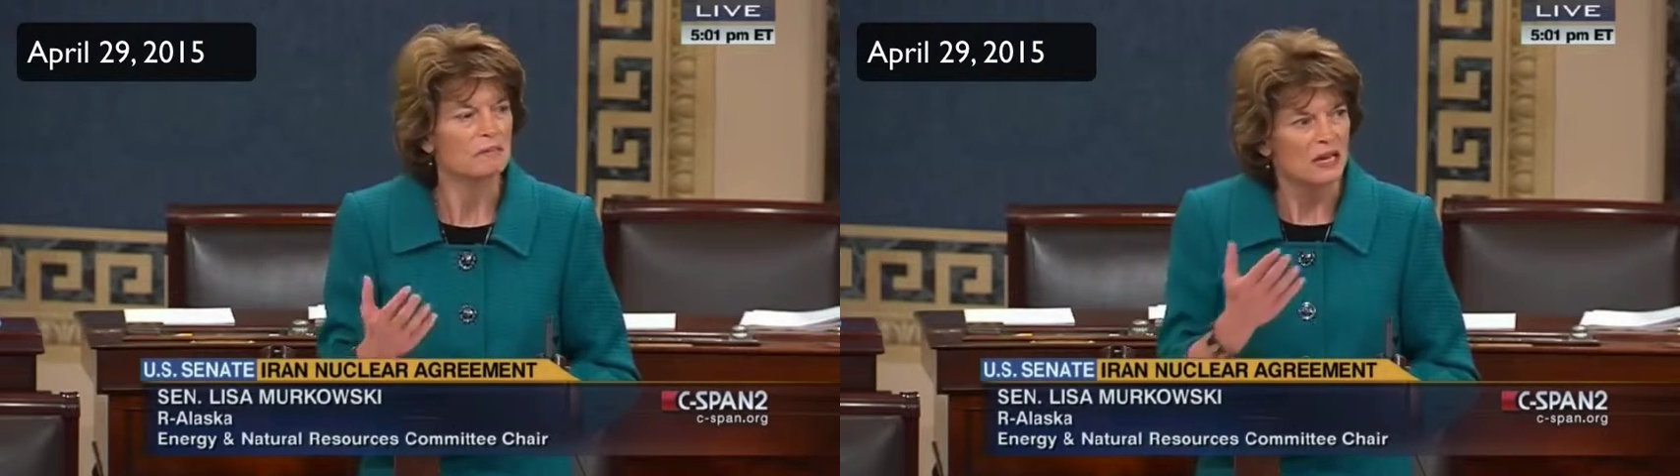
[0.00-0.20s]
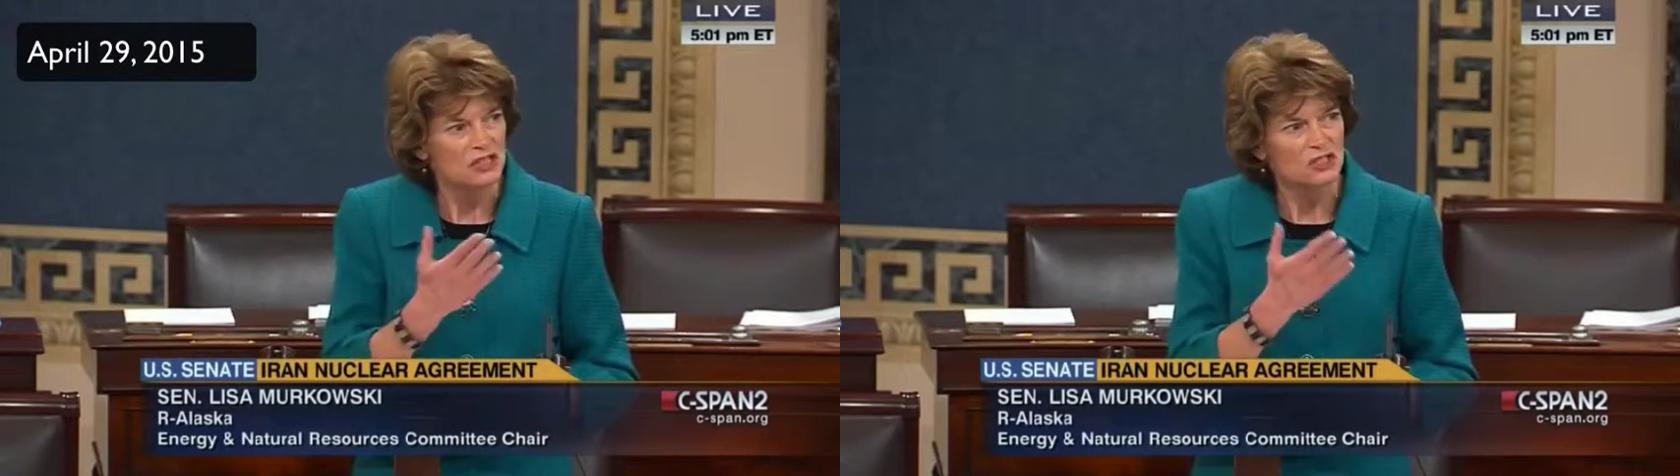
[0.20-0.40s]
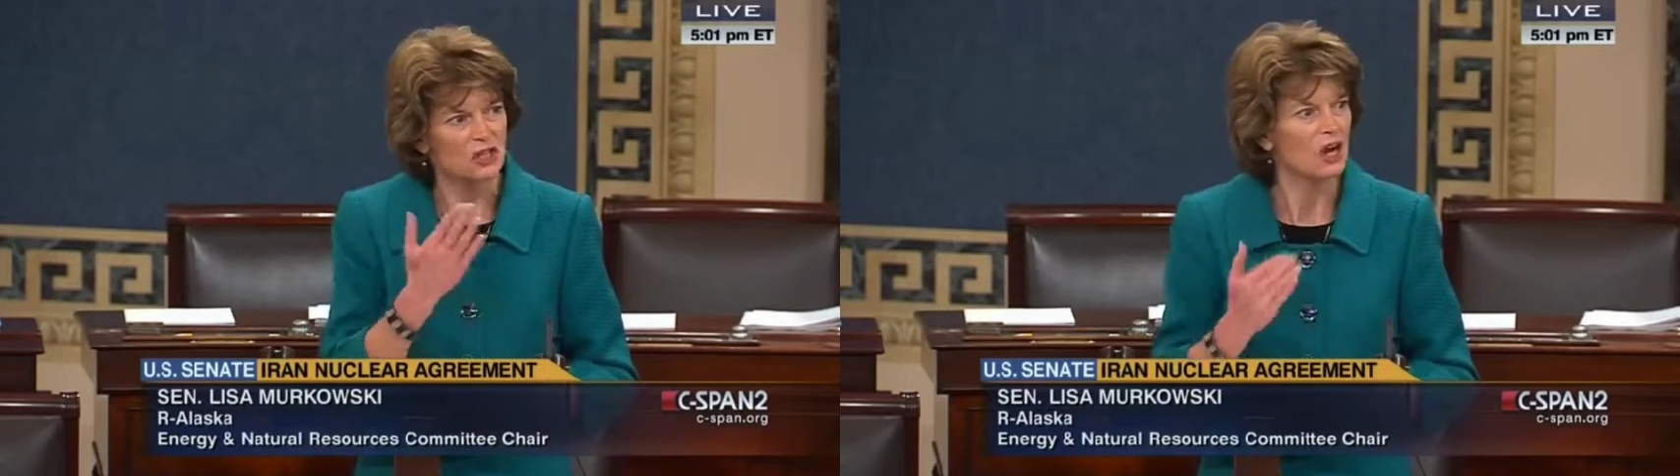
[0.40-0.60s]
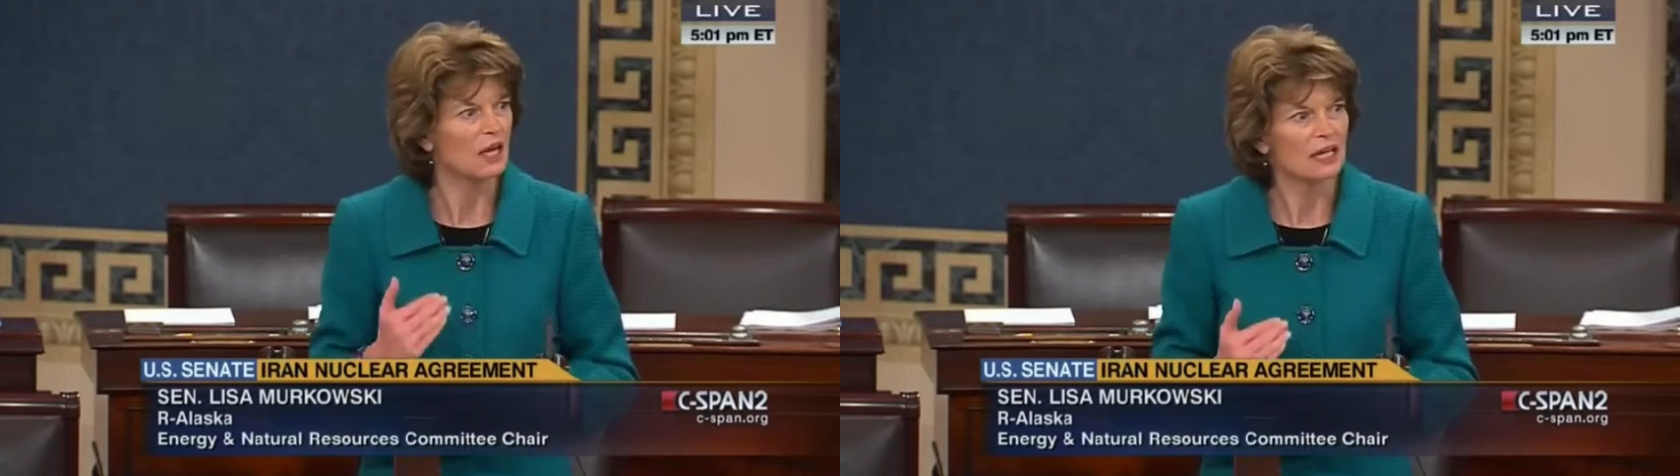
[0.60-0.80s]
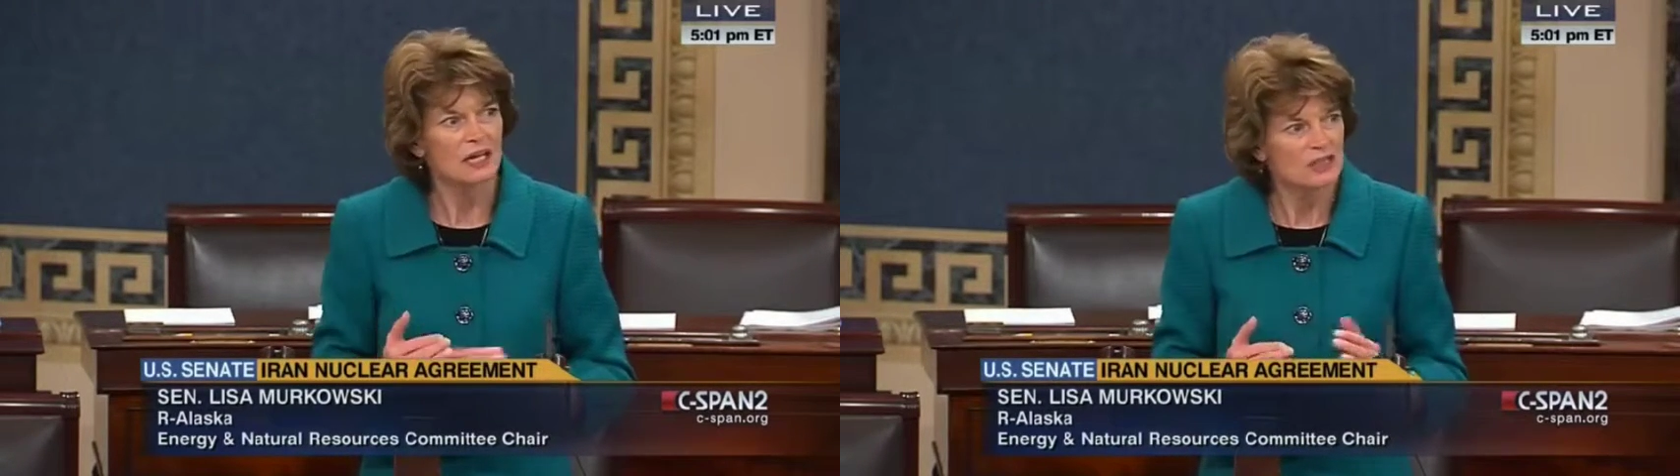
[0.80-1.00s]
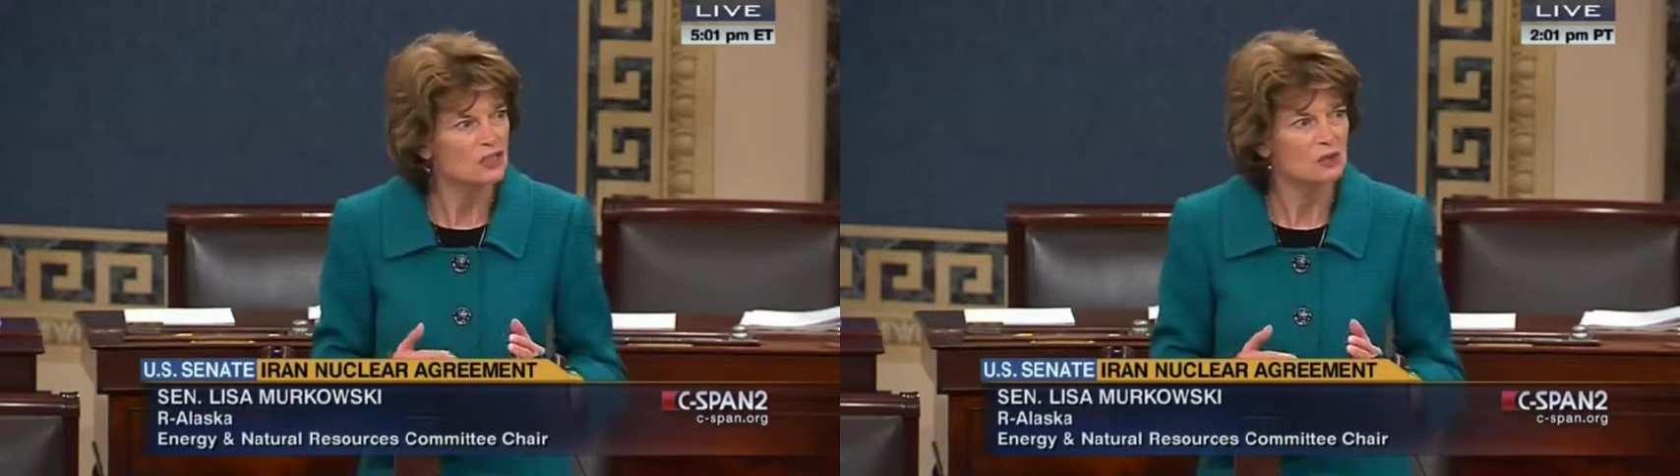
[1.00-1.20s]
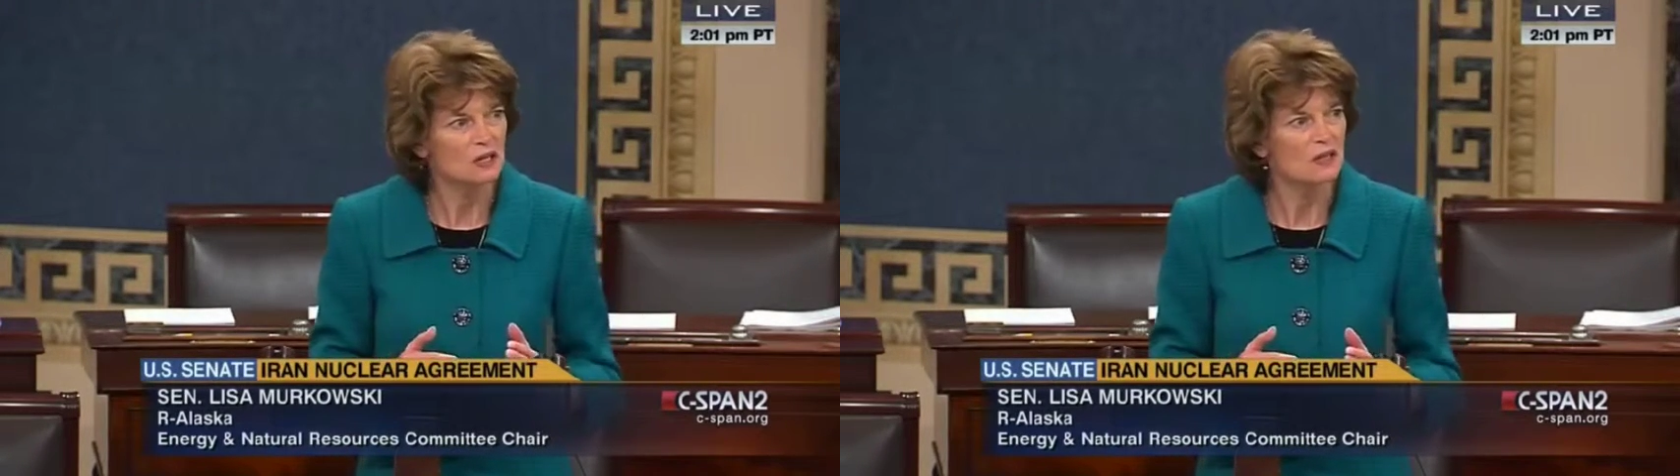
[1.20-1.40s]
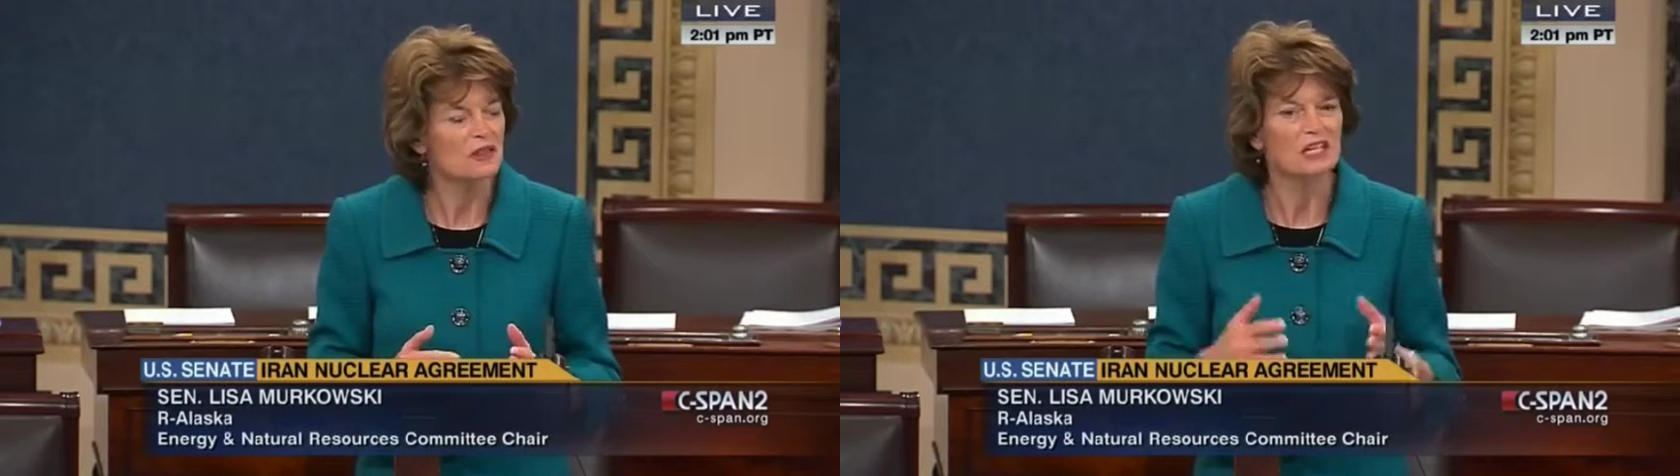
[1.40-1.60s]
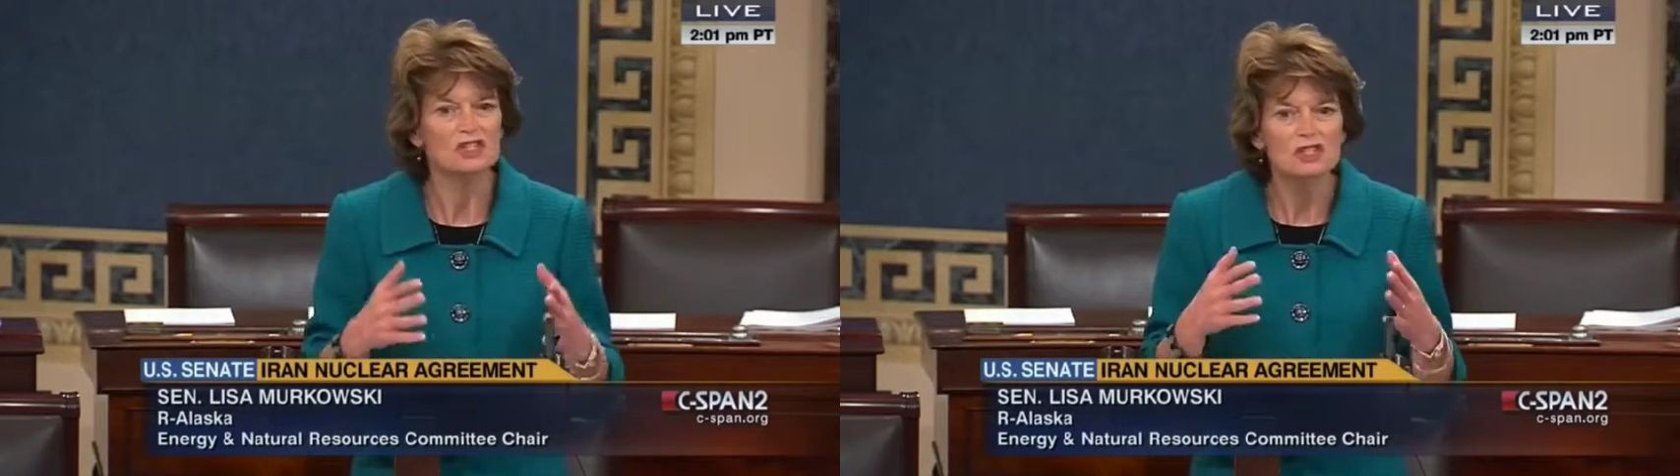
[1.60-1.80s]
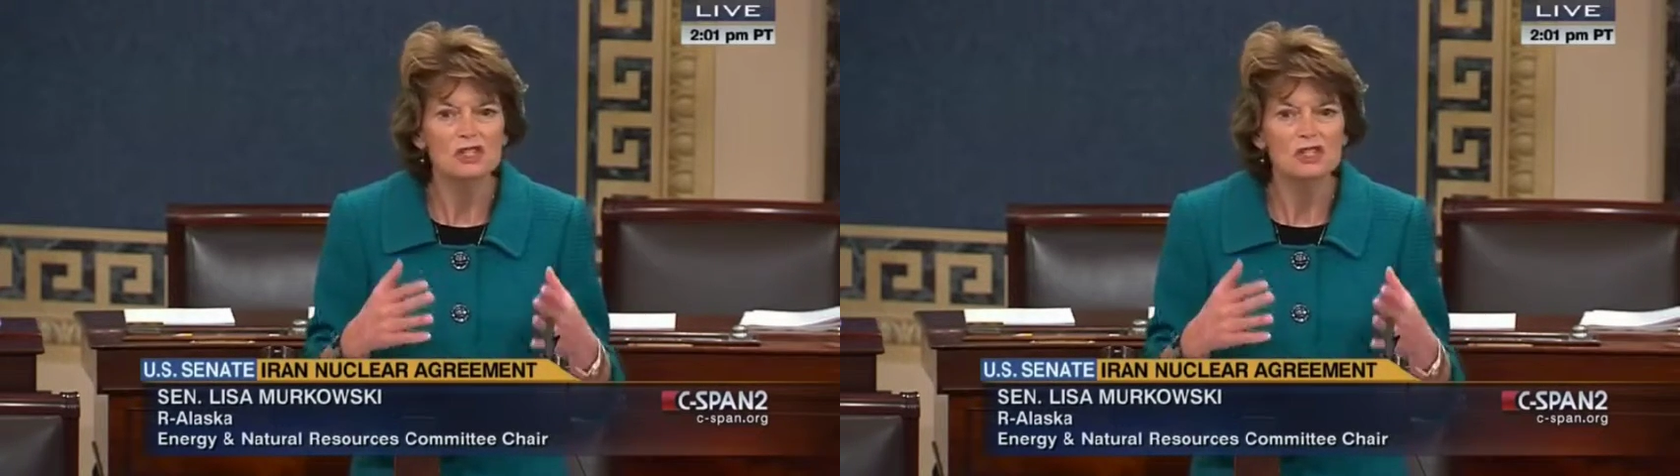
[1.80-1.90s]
based on history that is